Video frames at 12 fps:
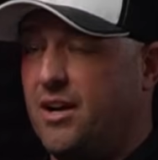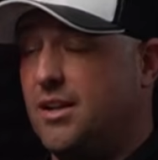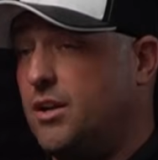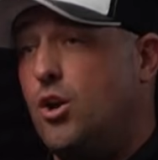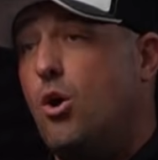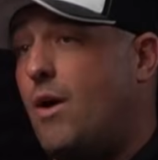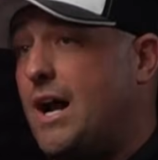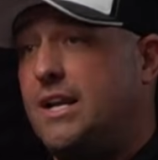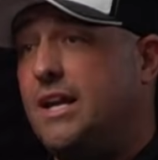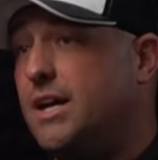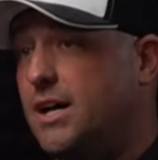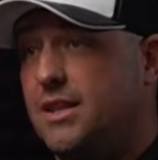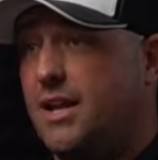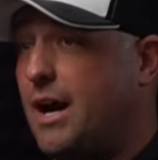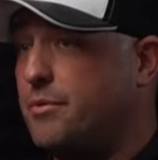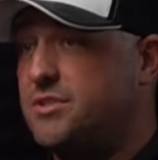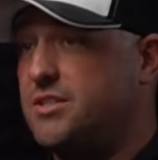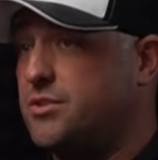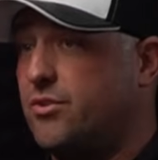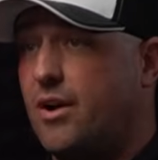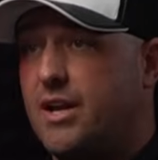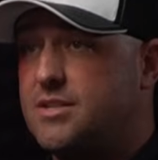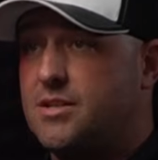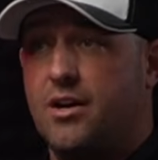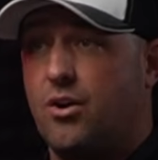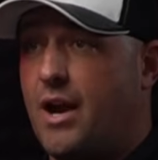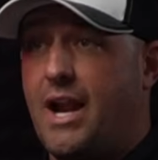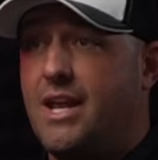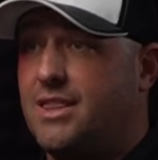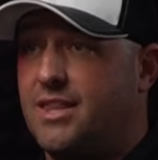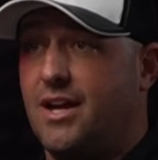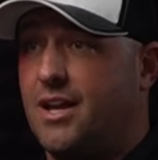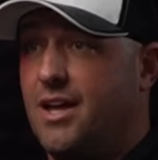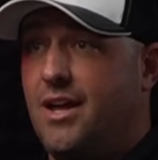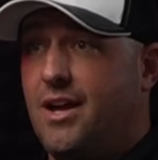Like, no idea that I was his grandson or anything.